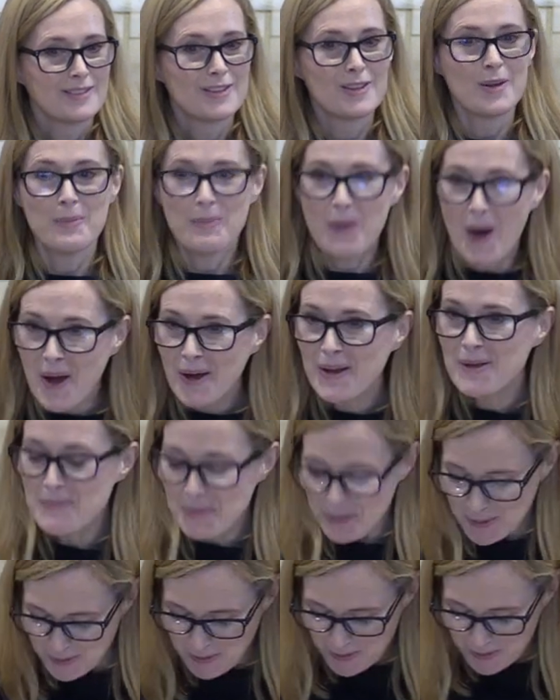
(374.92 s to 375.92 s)
The
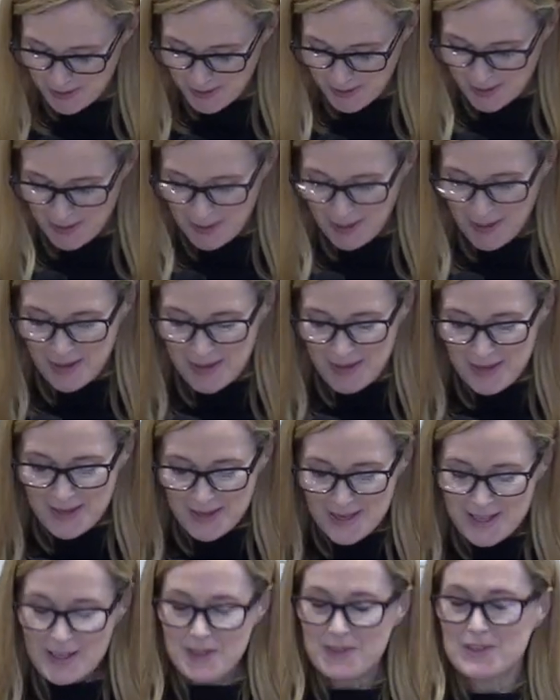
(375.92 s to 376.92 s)
Bible
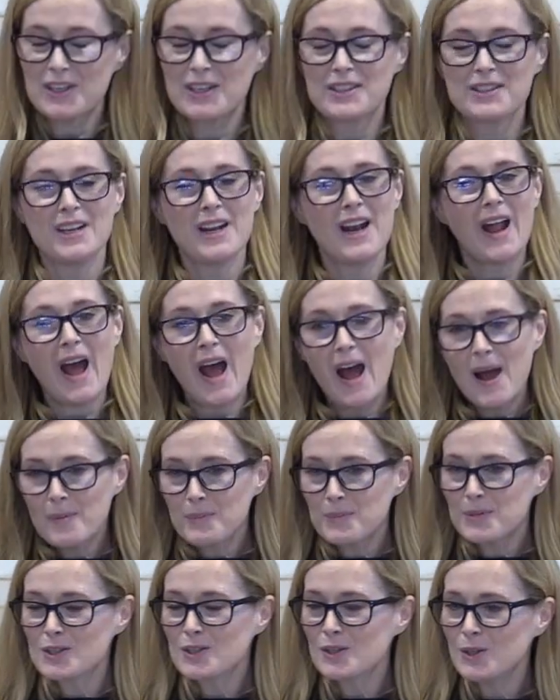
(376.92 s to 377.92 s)
leaves us in
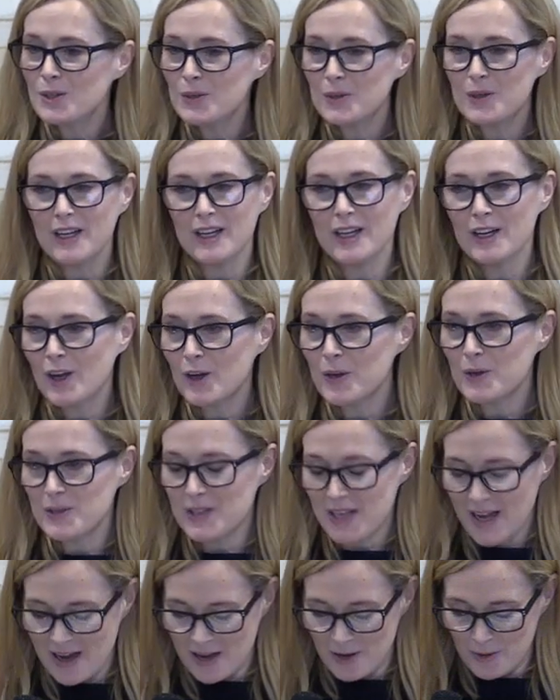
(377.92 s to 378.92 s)
absolutely no
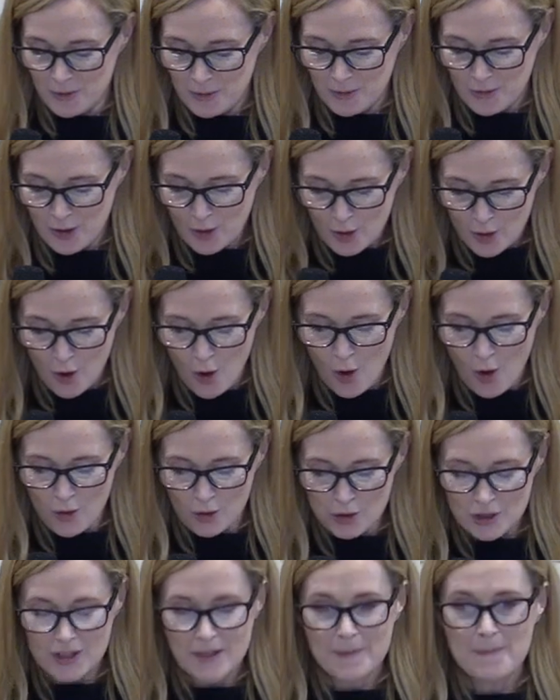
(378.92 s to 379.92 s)
doubt that
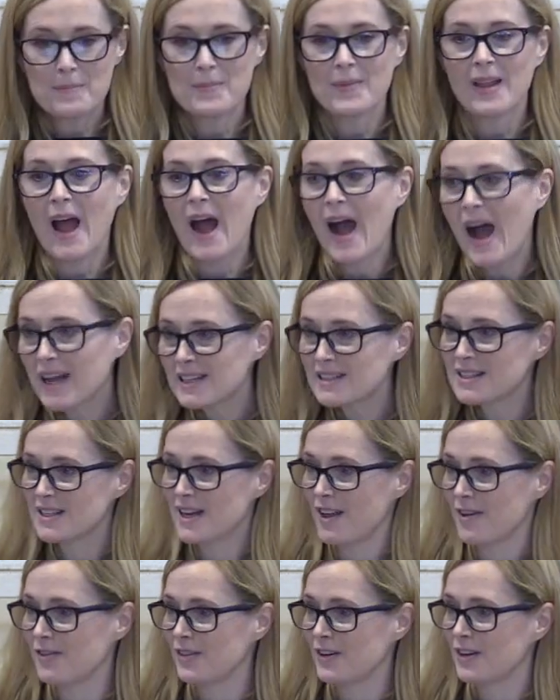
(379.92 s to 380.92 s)
God has
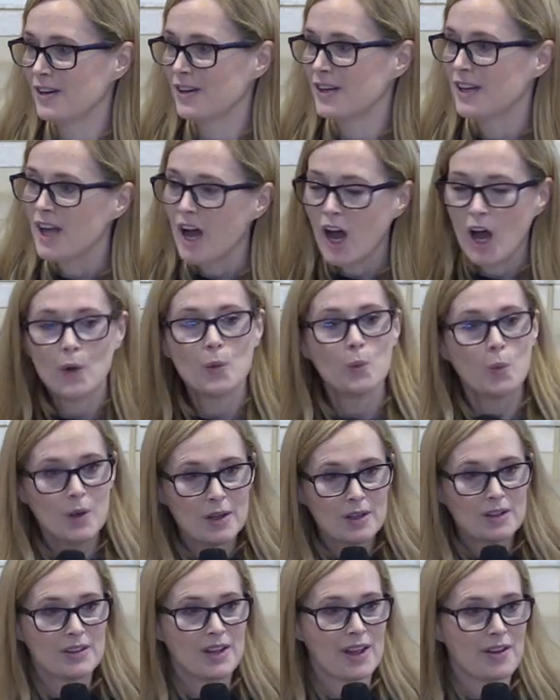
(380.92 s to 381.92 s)
never and
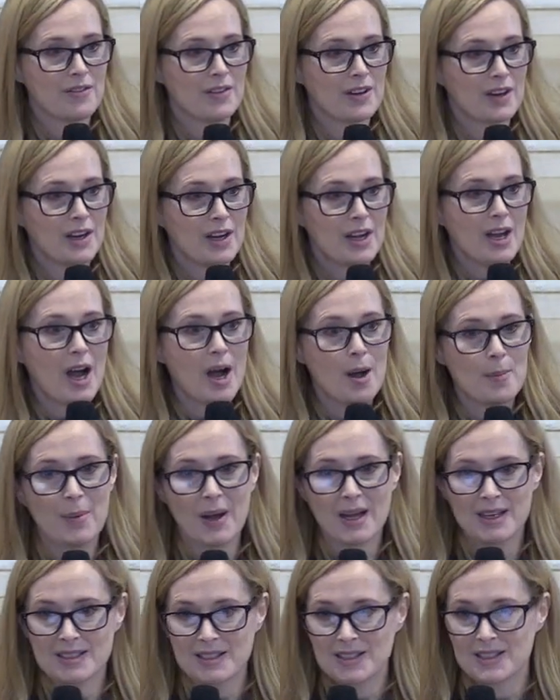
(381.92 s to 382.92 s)
will never
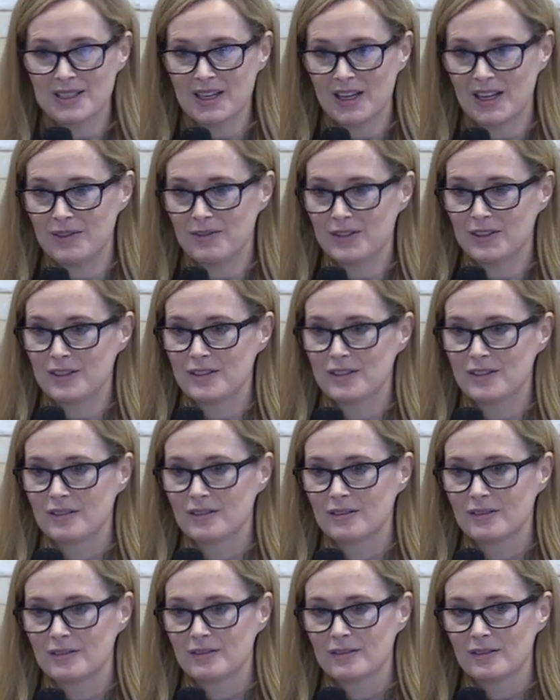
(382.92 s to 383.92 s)
abandon David
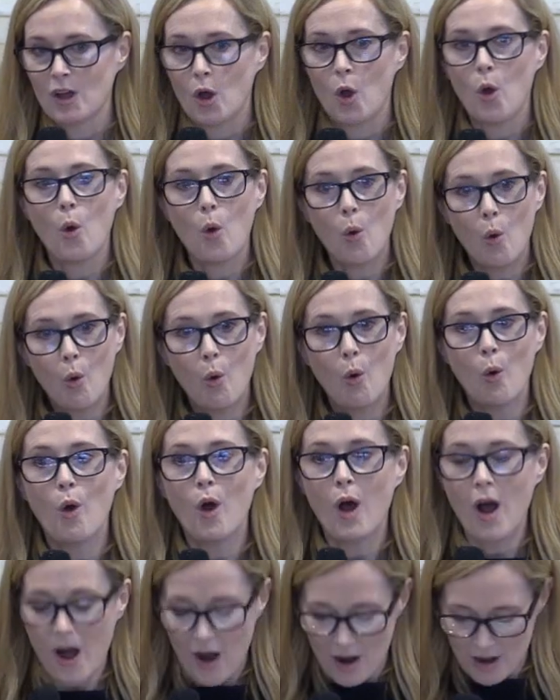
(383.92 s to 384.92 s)
or
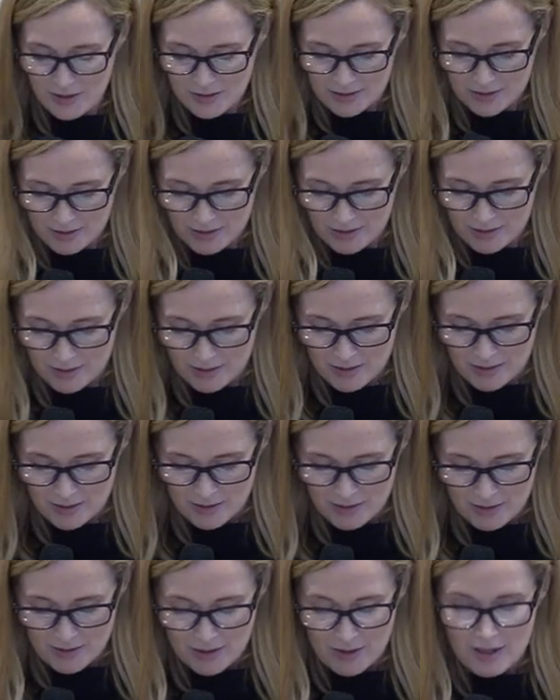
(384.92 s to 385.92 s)
us.
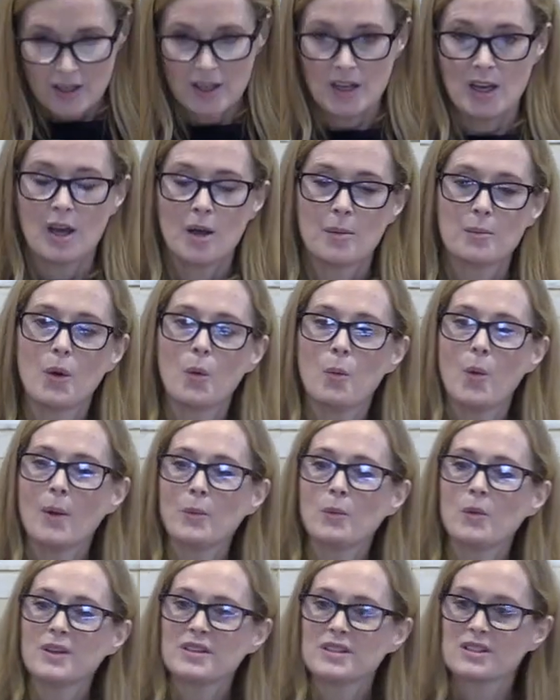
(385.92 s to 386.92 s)
But
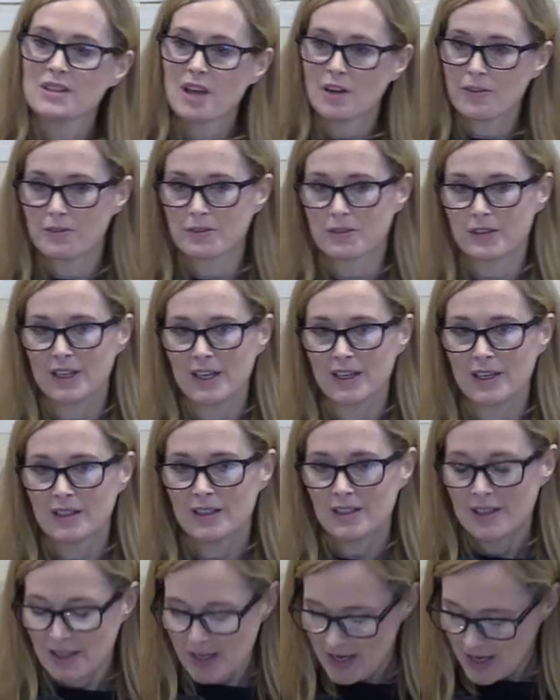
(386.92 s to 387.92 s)
when we're suffering,
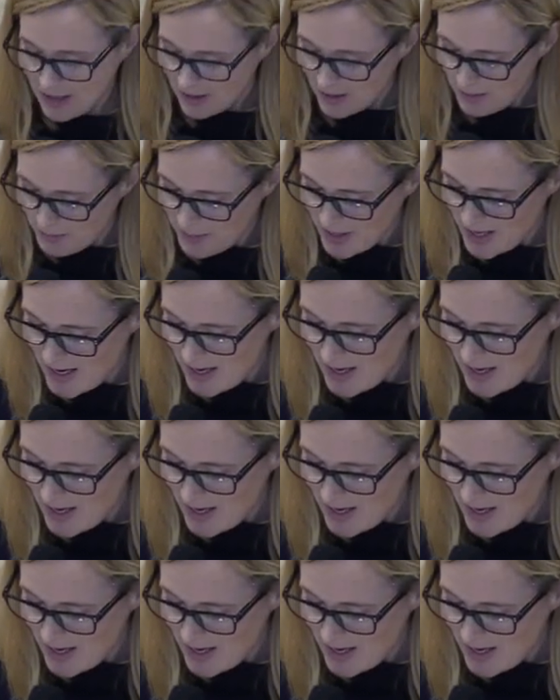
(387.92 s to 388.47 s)
it can be